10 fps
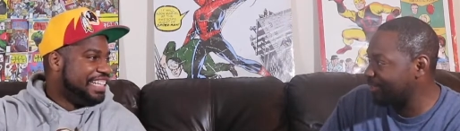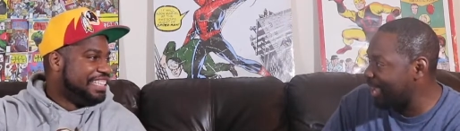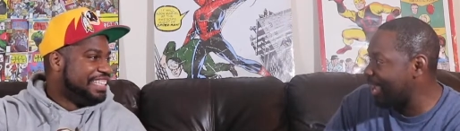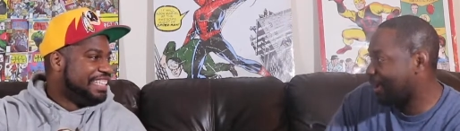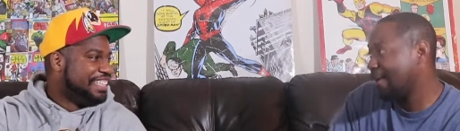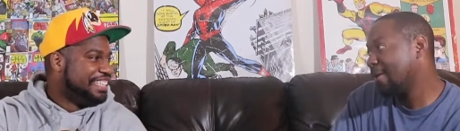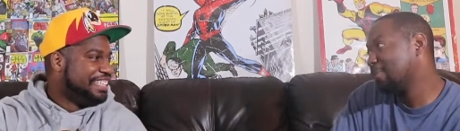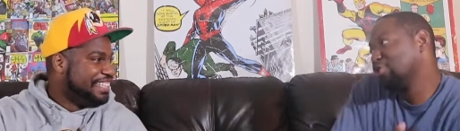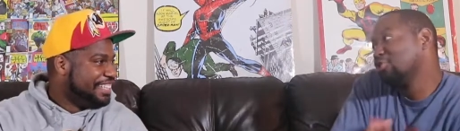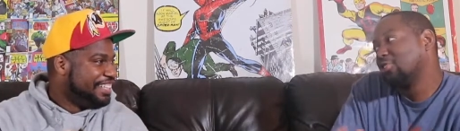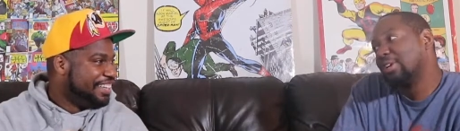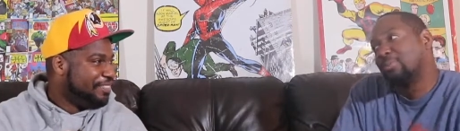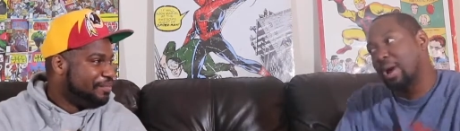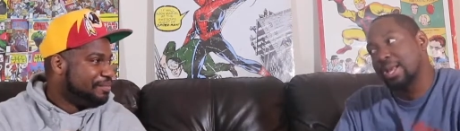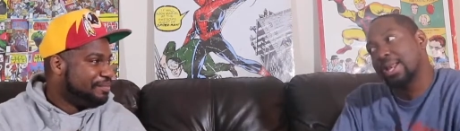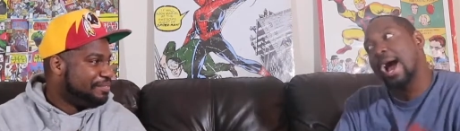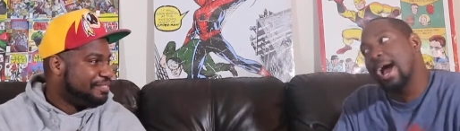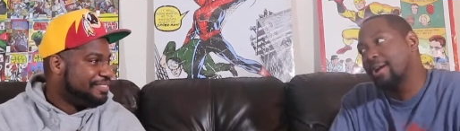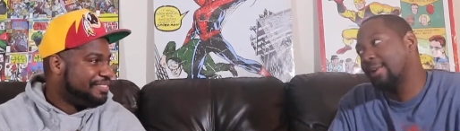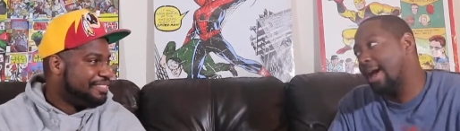Speaker 1: Yeah, but you should rank it
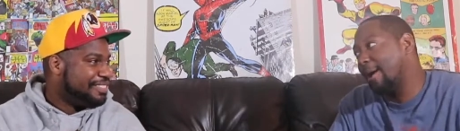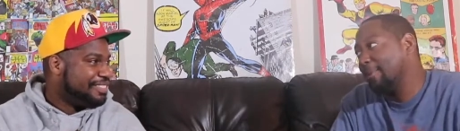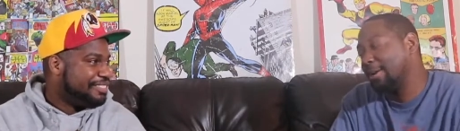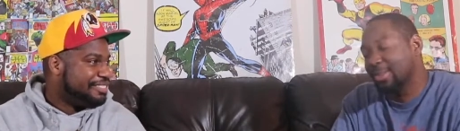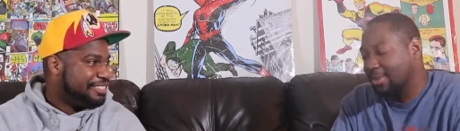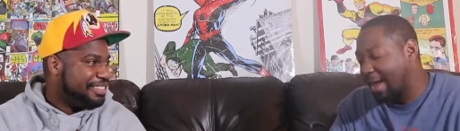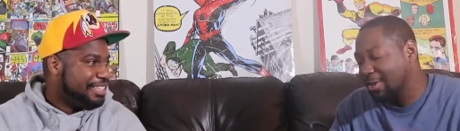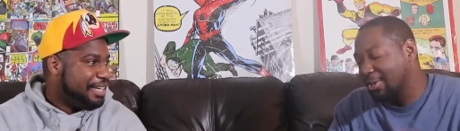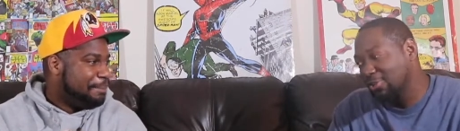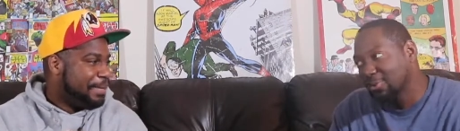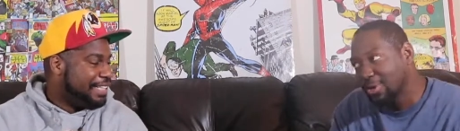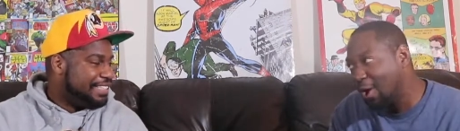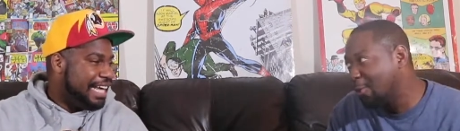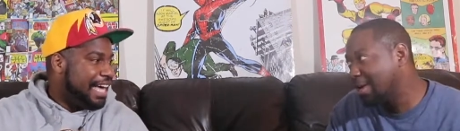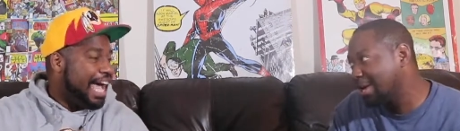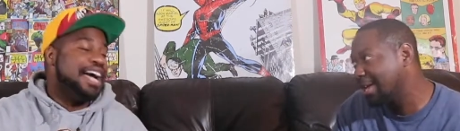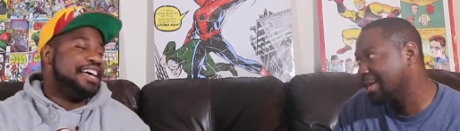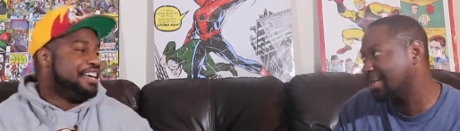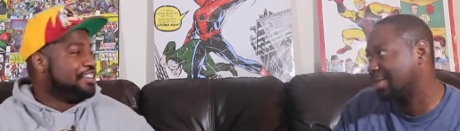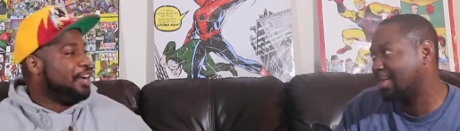higher now, because now that
Speaker 2: you know what it
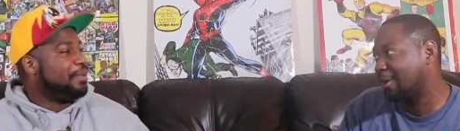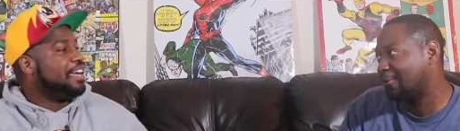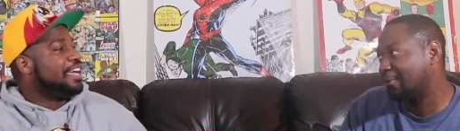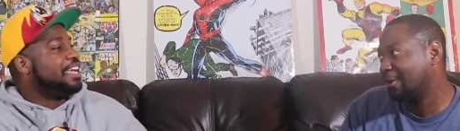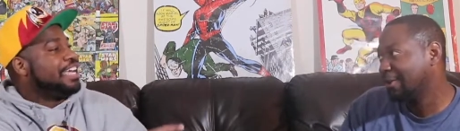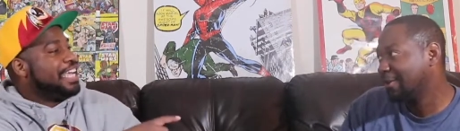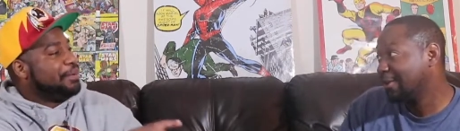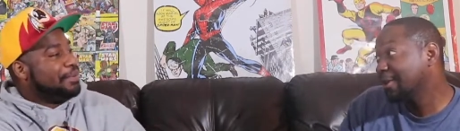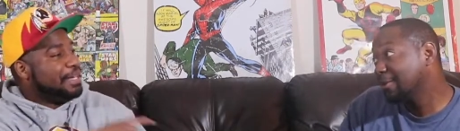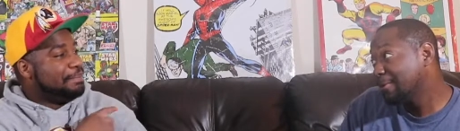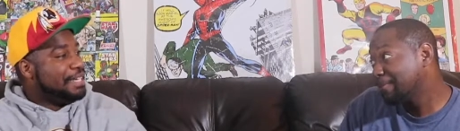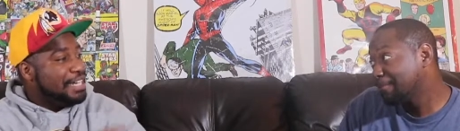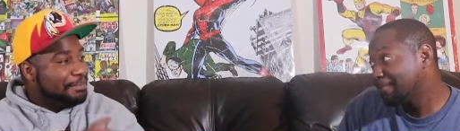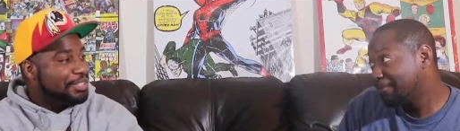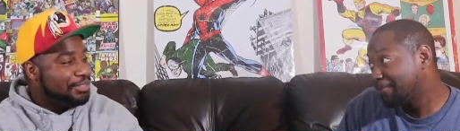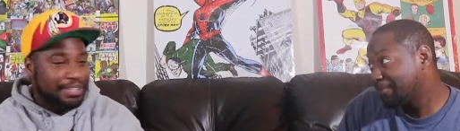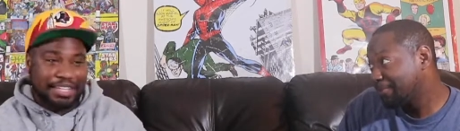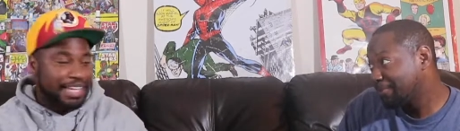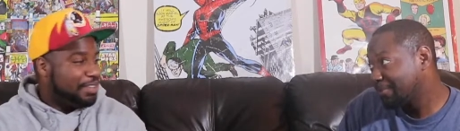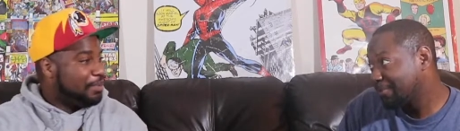is. You know what? It would have been number 3
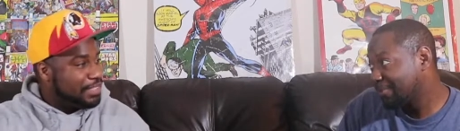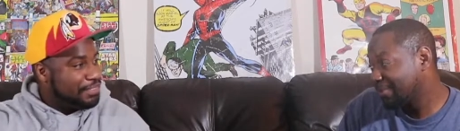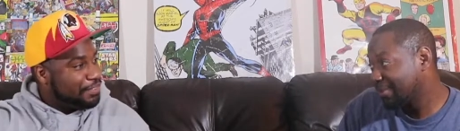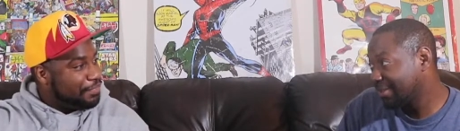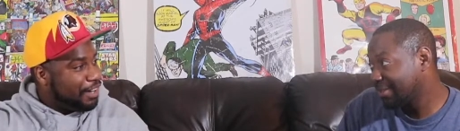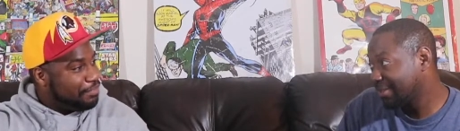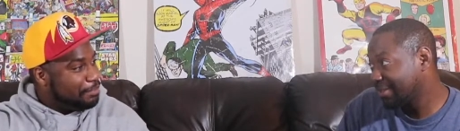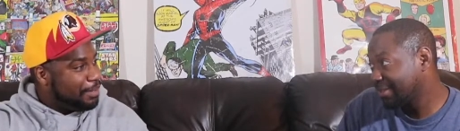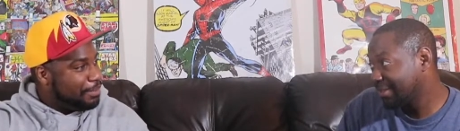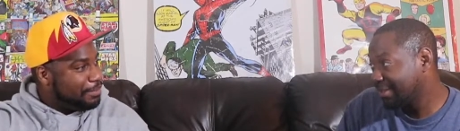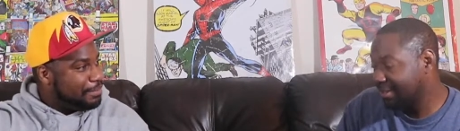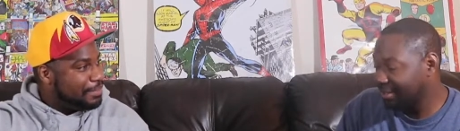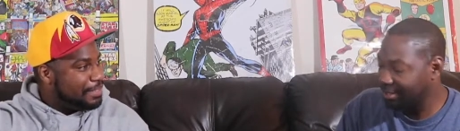if it wasn't for Far From Home.